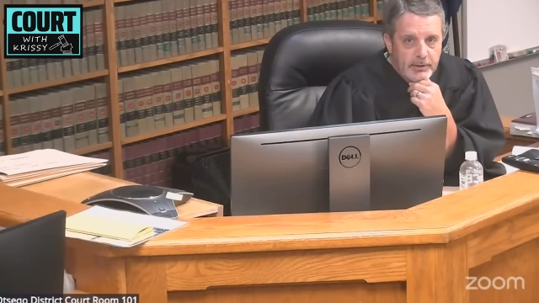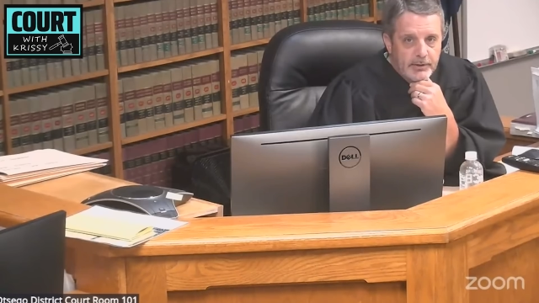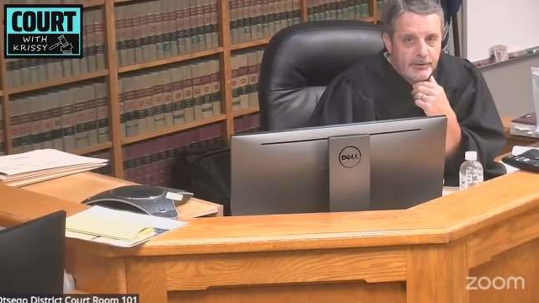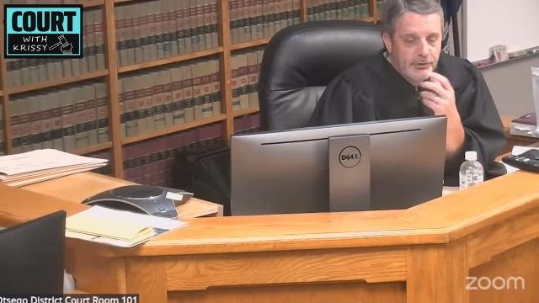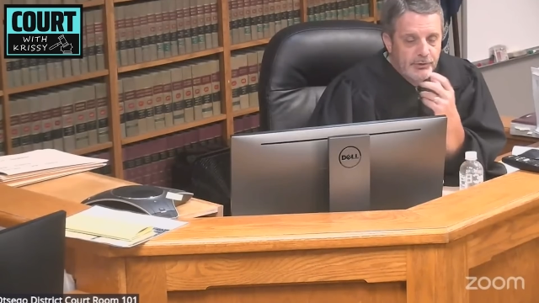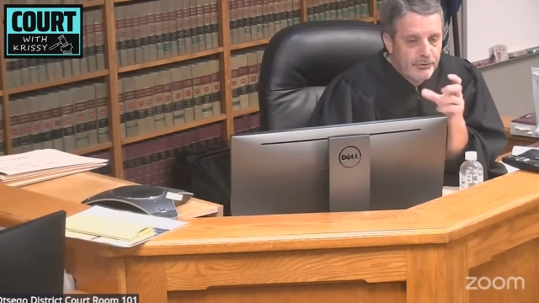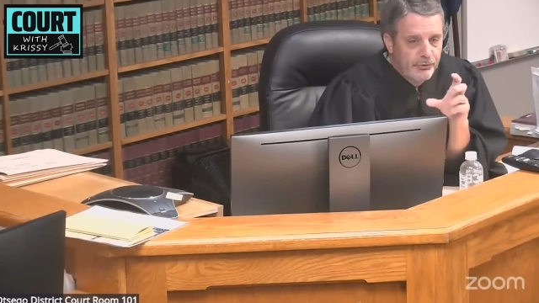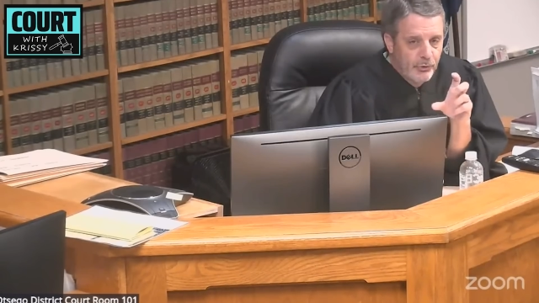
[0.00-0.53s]

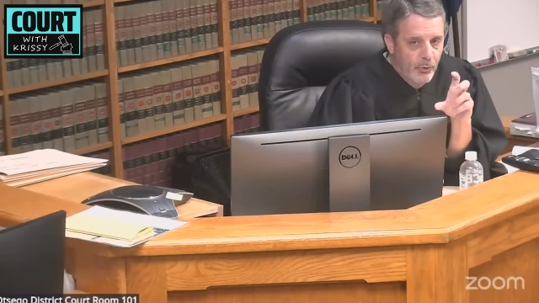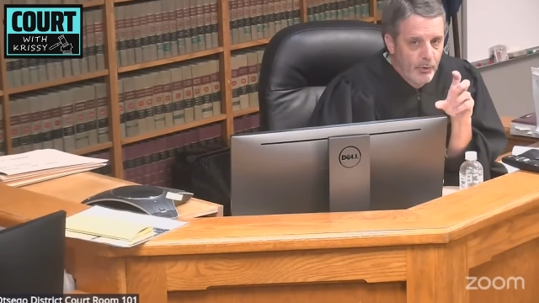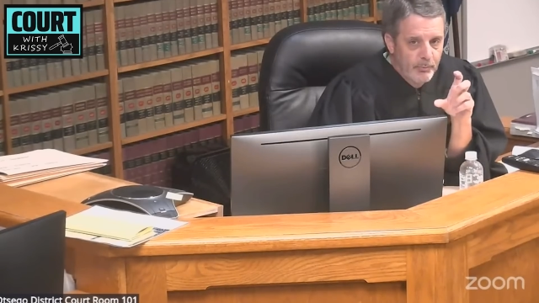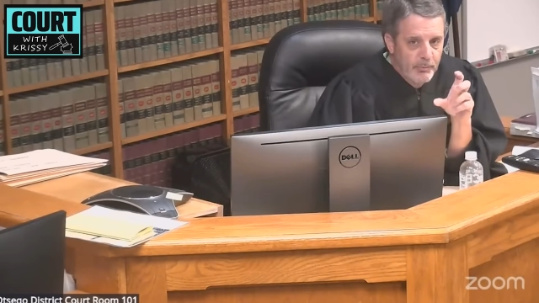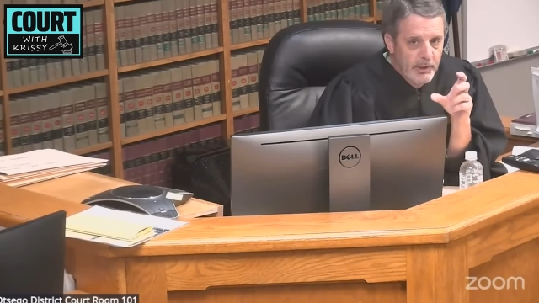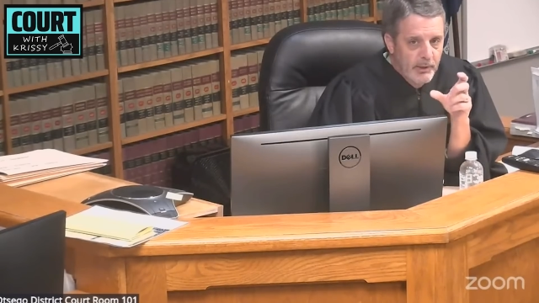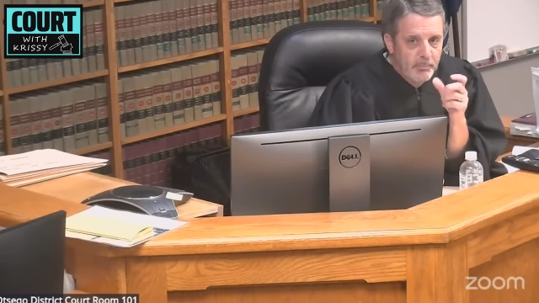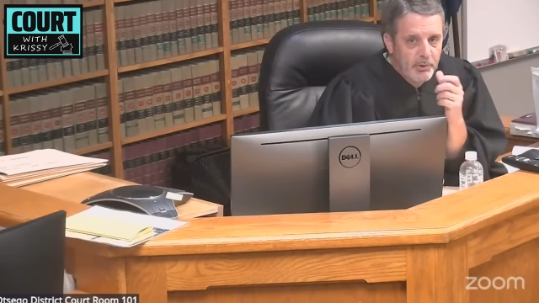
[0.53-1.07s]
Just showing
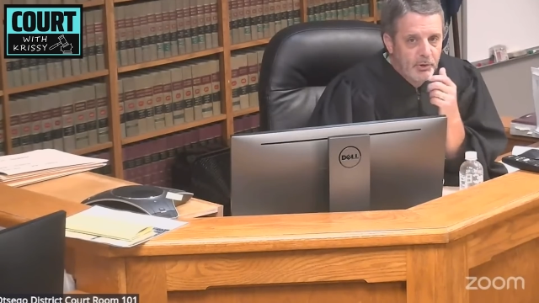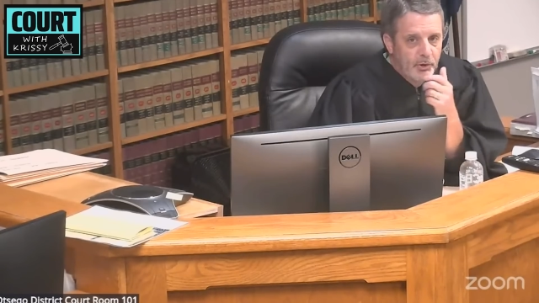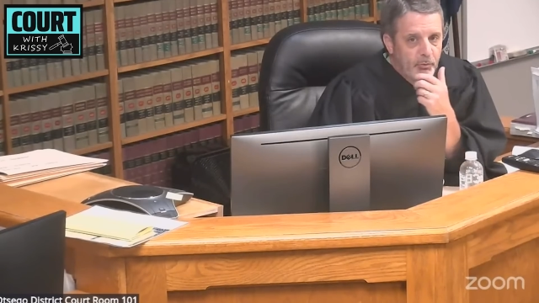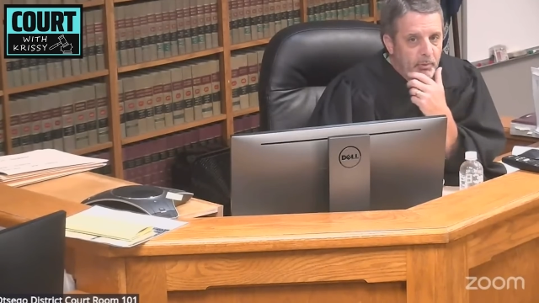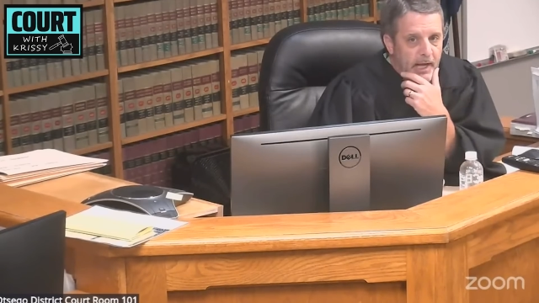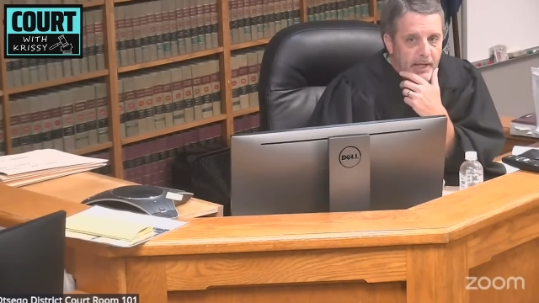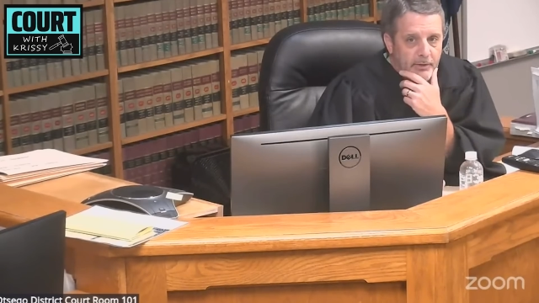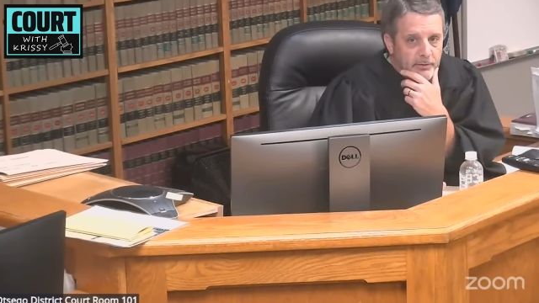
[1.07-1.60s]
me a pill
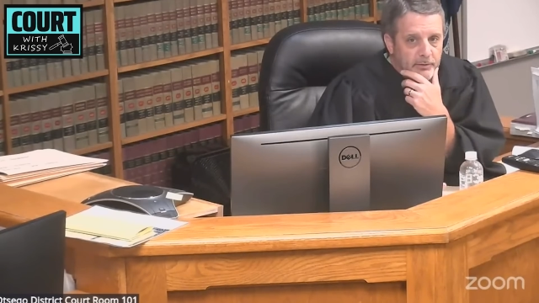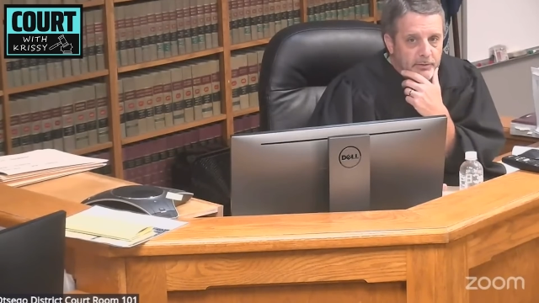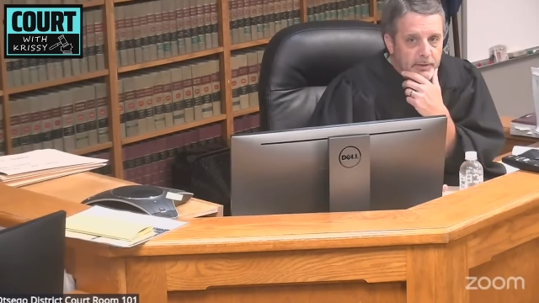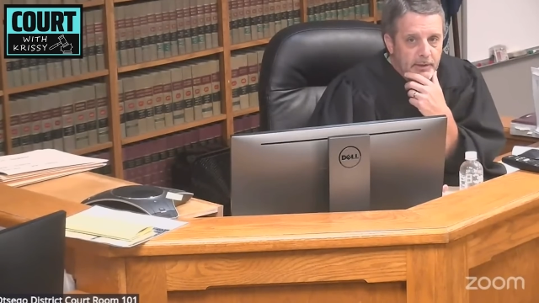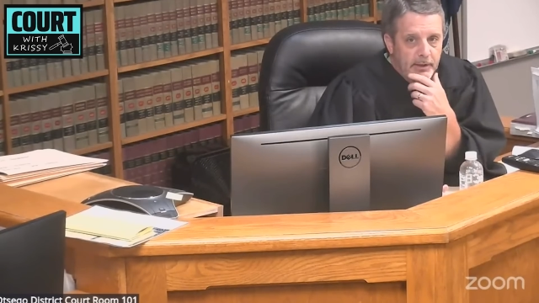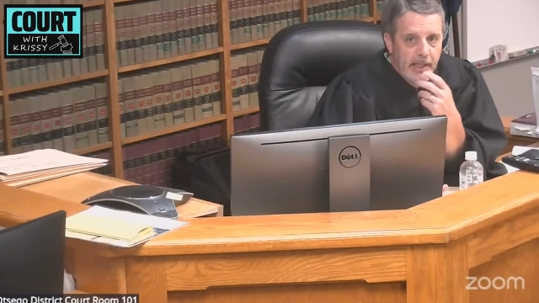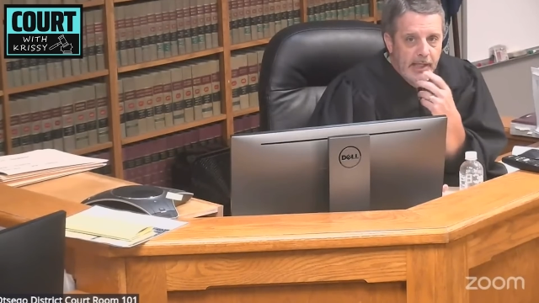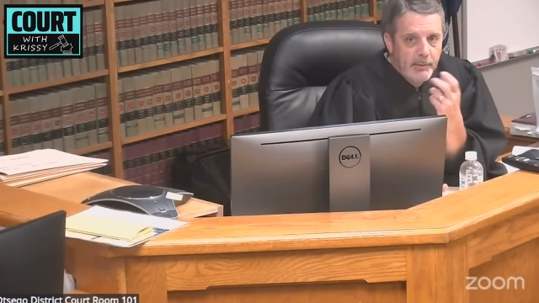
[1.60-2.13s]
bottle
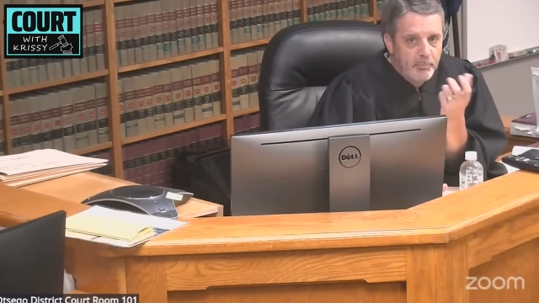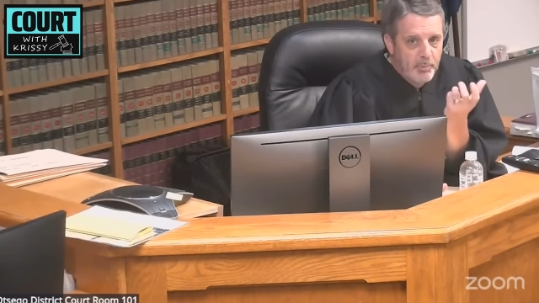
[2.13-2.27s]
and